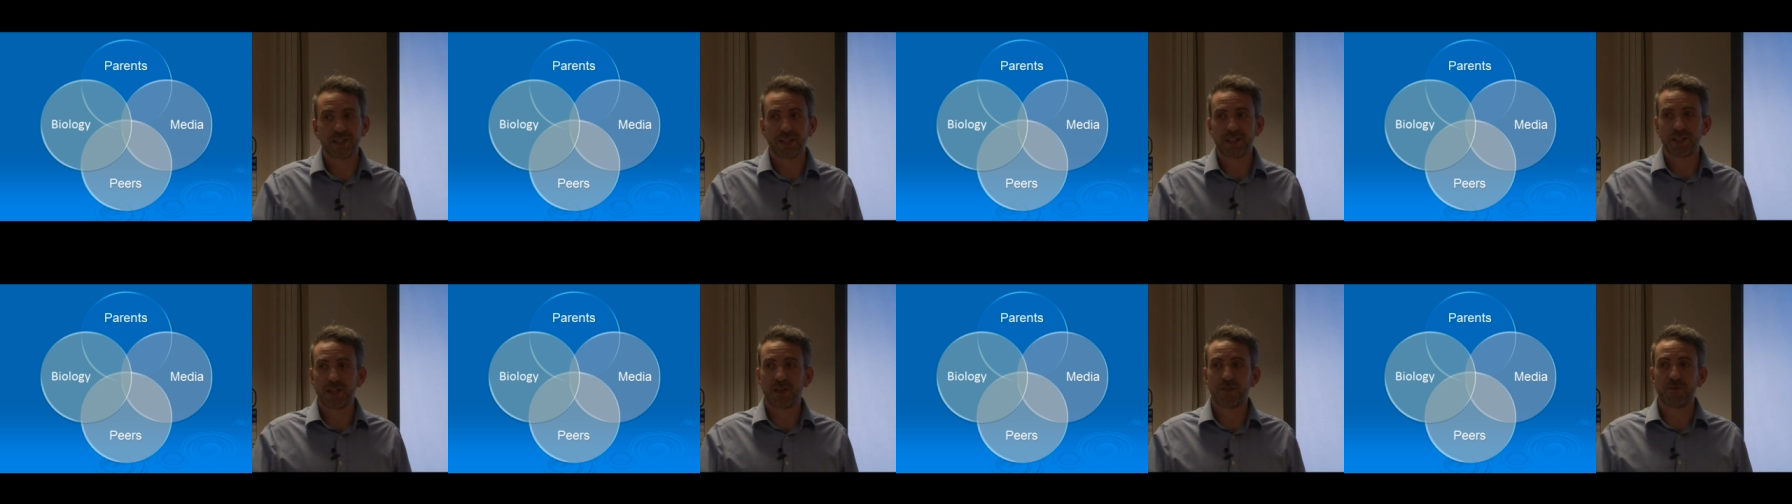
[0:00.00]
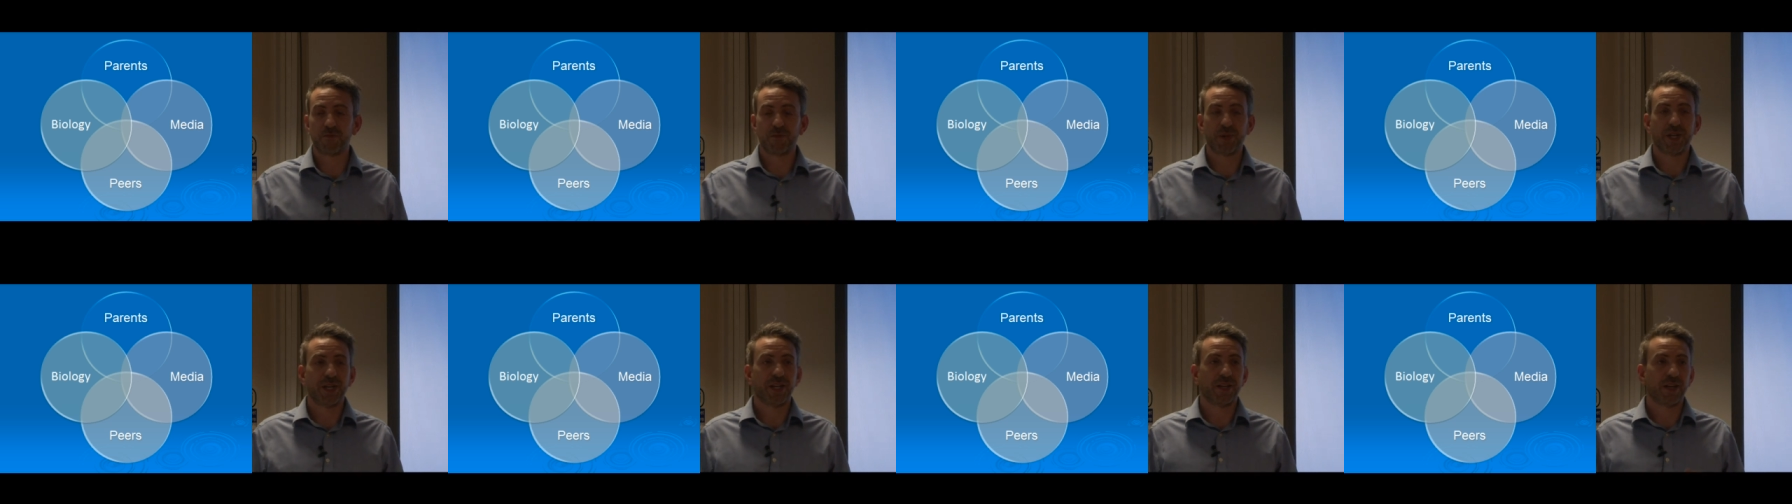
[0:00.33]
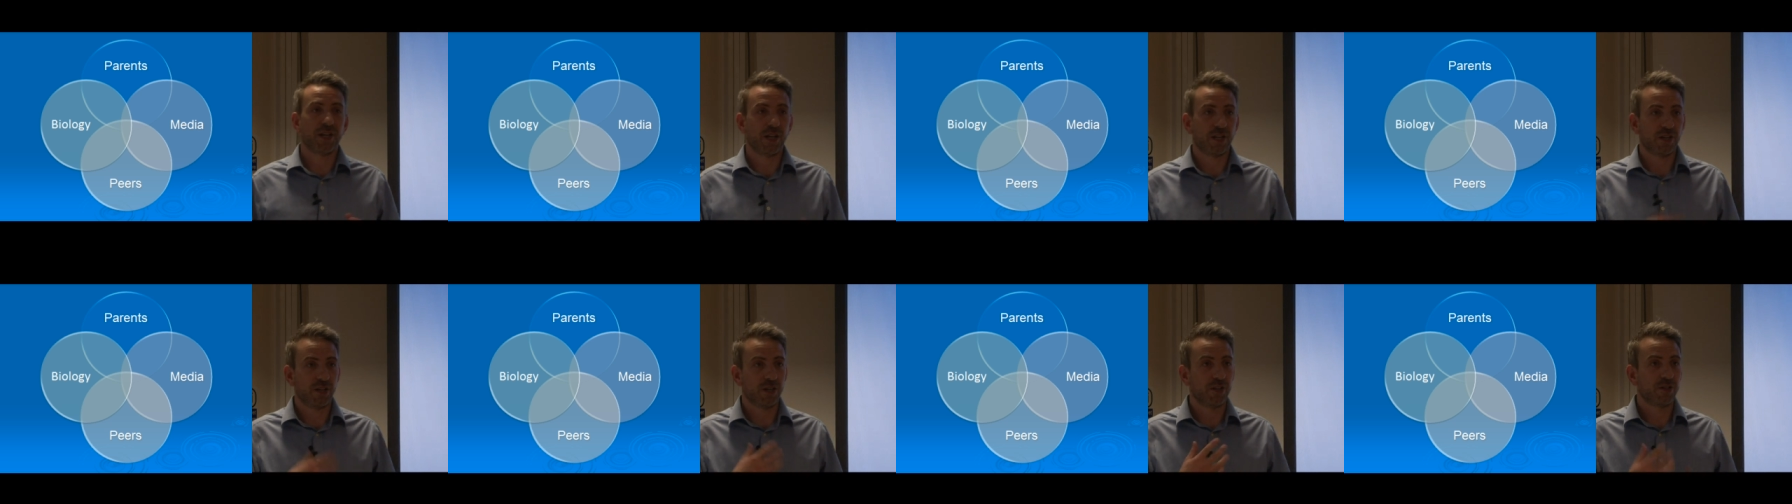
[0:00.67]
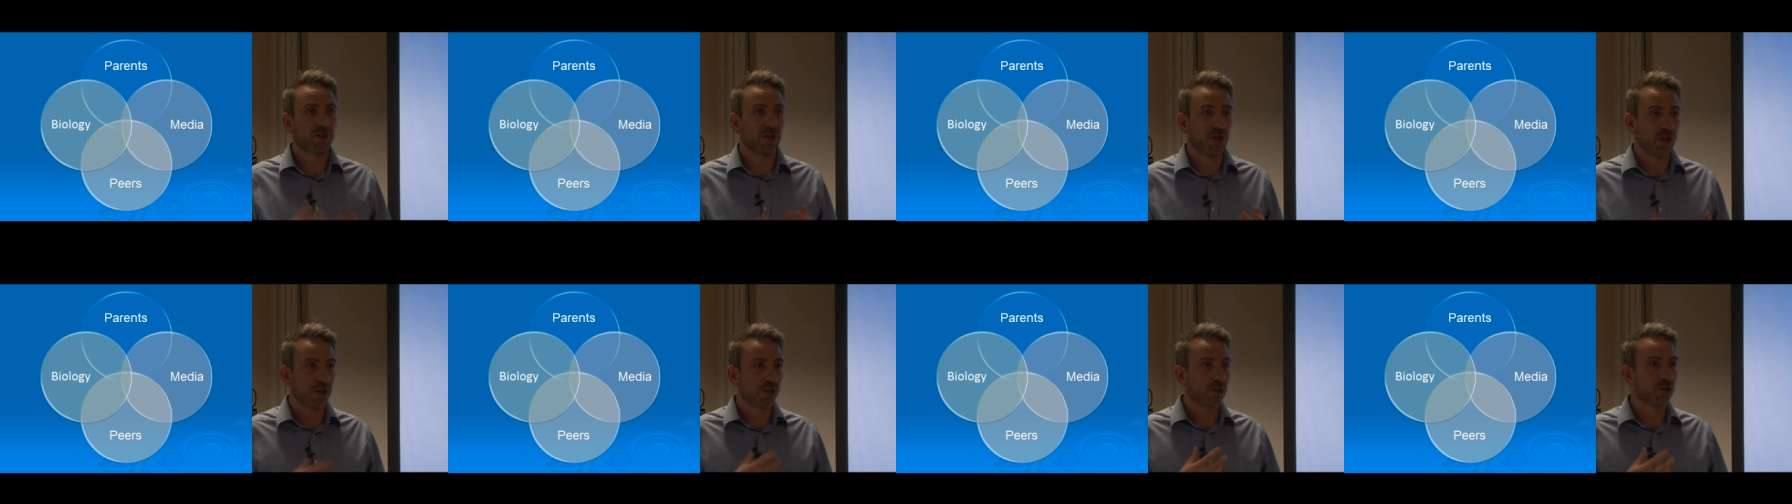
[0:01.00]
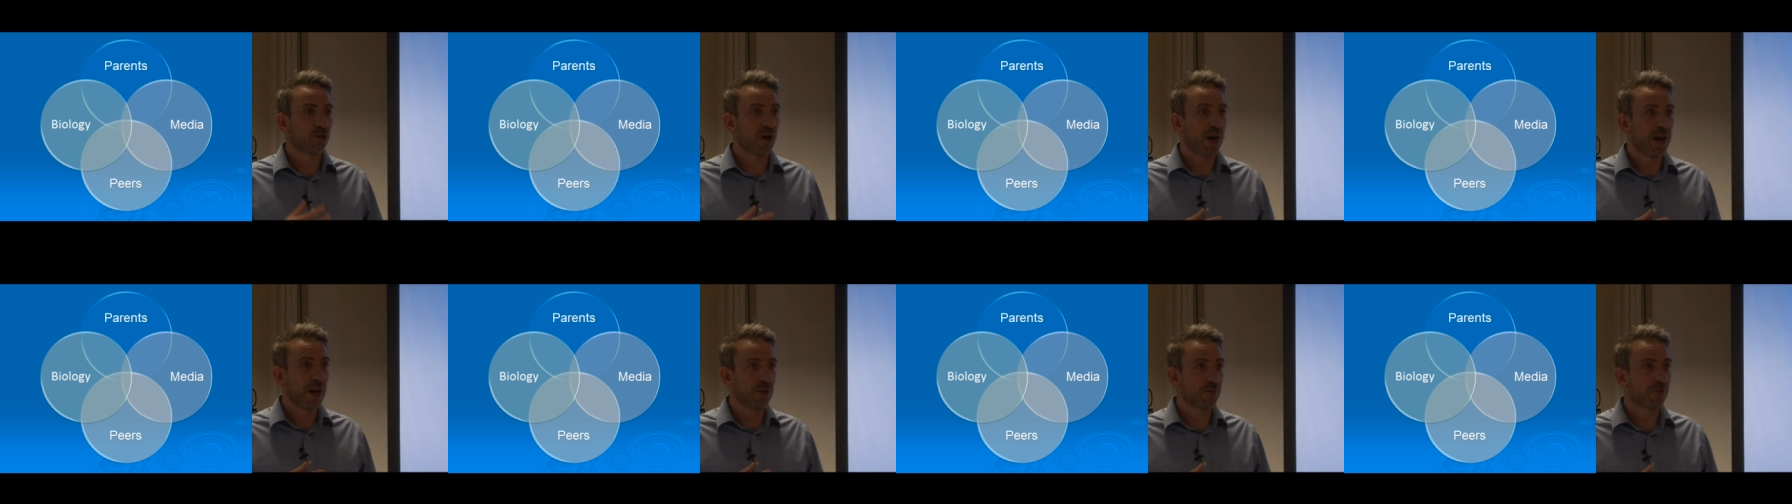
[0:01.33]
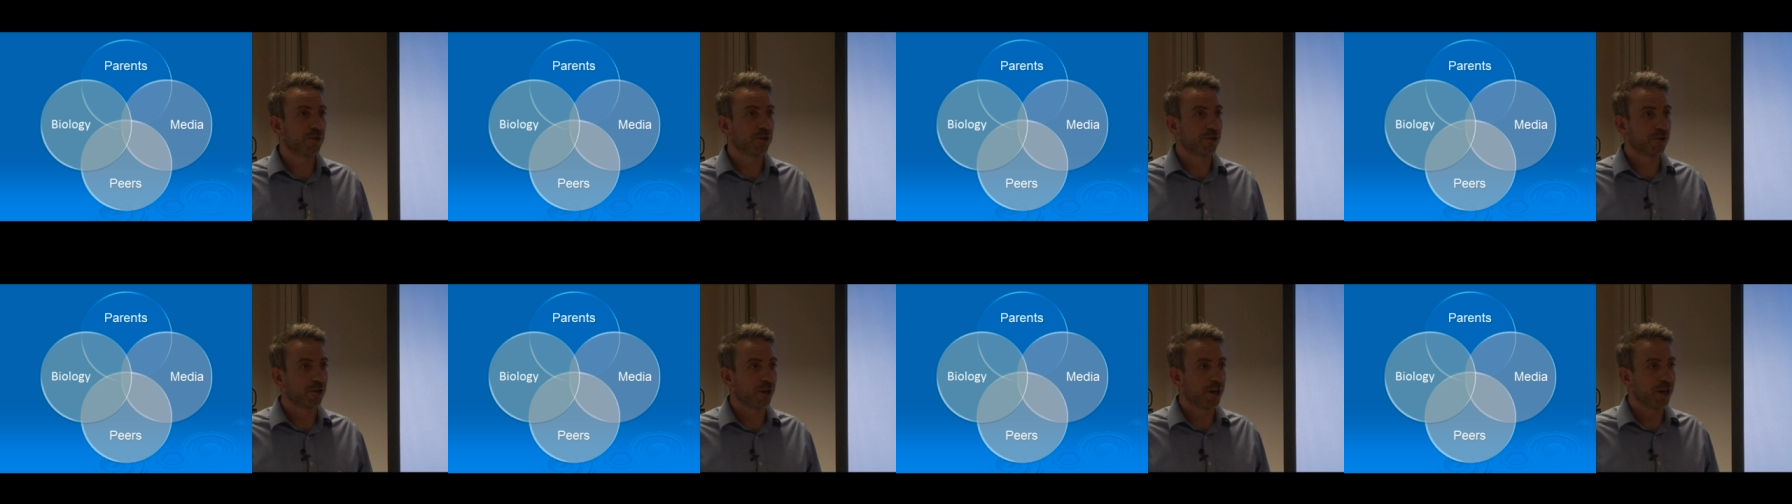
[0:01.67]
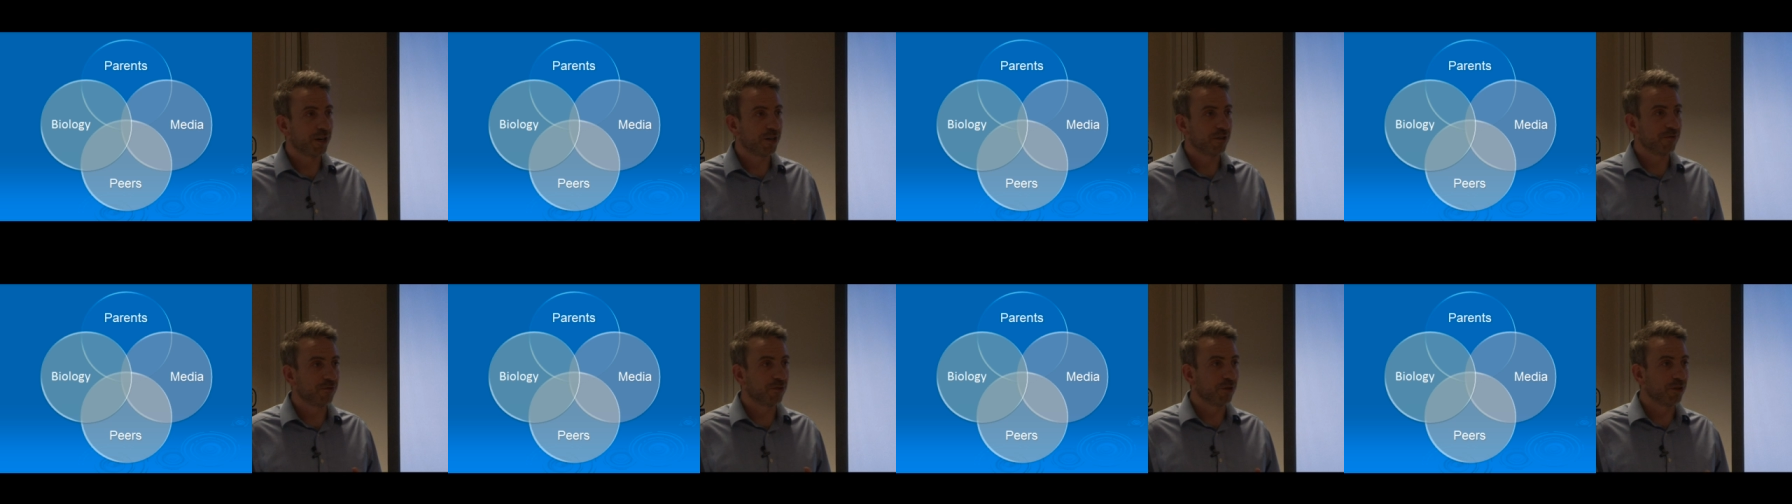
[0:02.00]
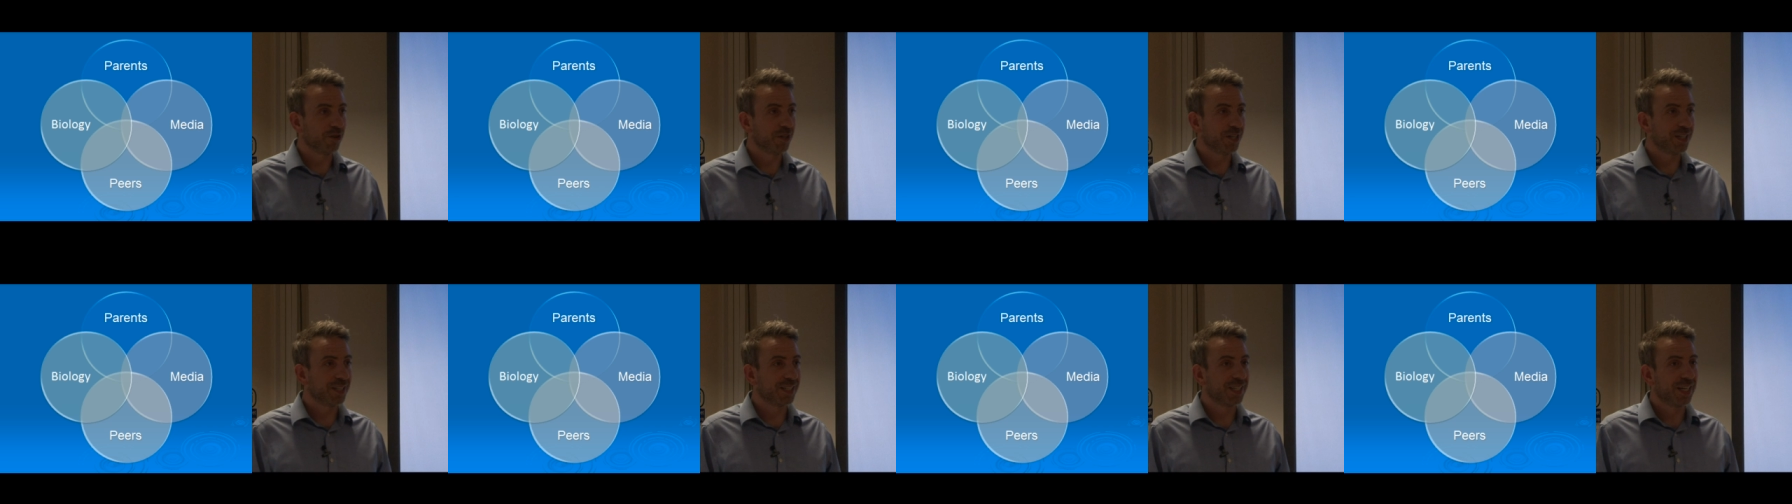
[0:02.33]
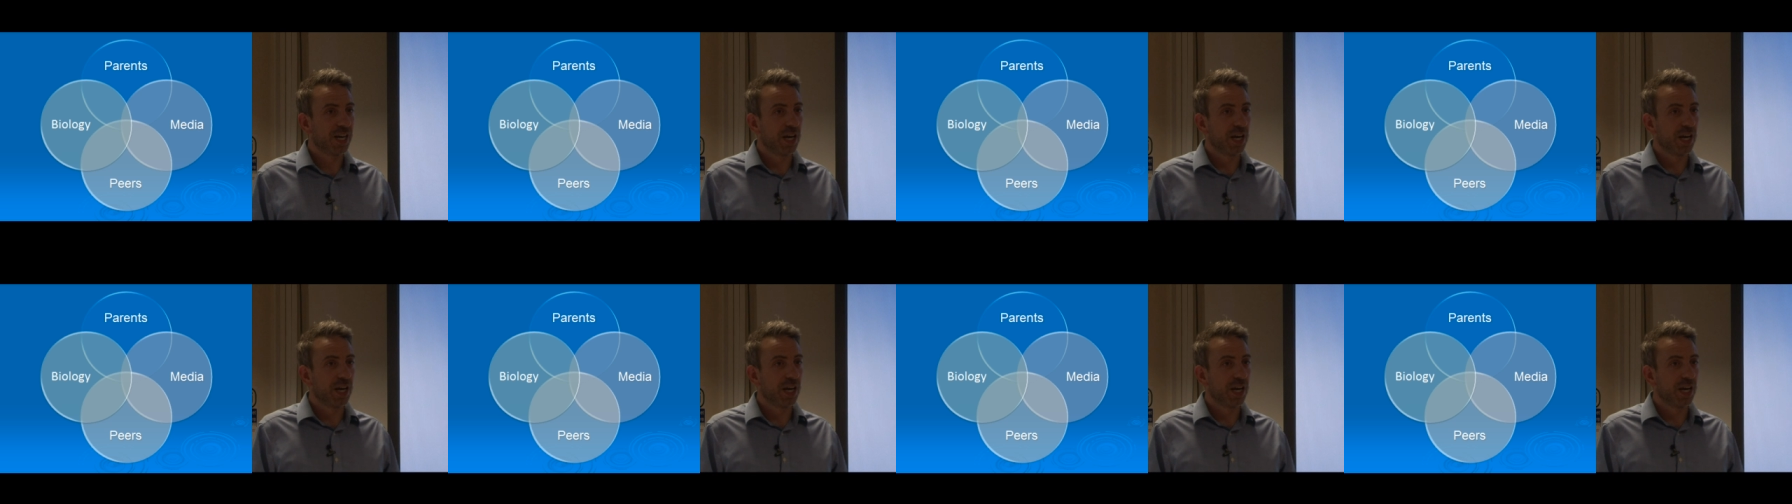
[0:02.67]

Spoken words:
can be a trap to try and avoid